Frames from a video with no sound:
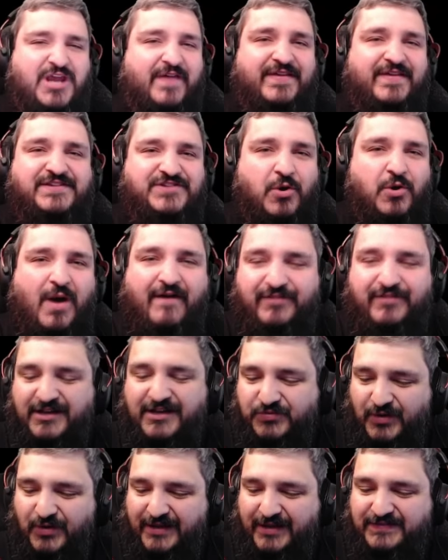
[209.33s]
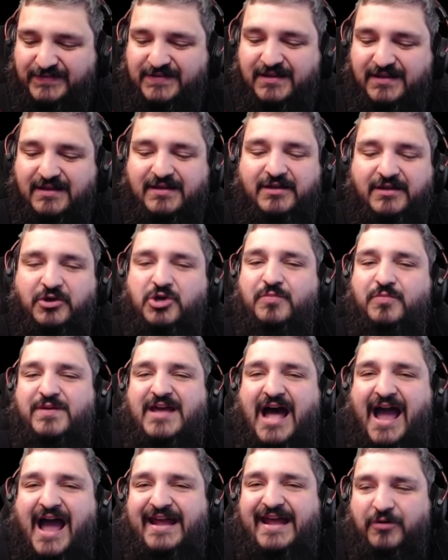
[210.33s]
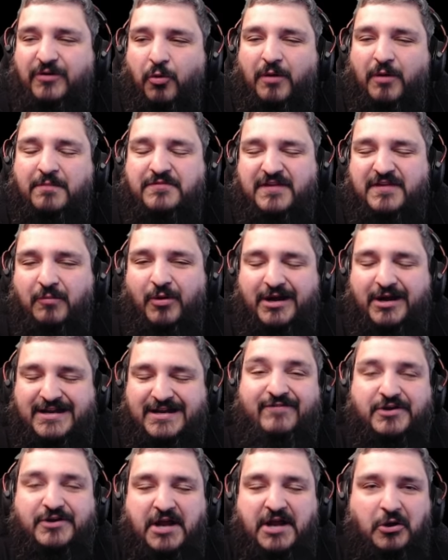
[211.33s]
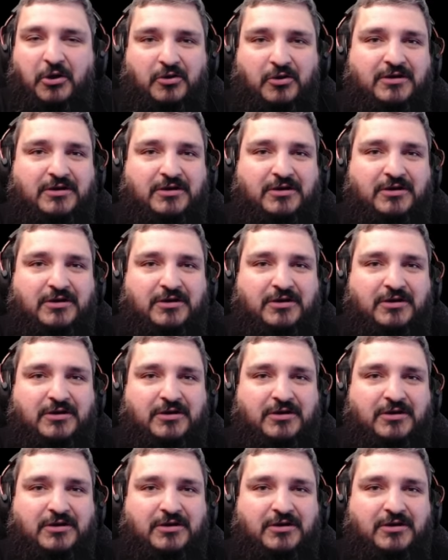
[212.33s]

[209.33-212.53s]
these no evidence runs. Could be hiding orbs somewhere. You never know.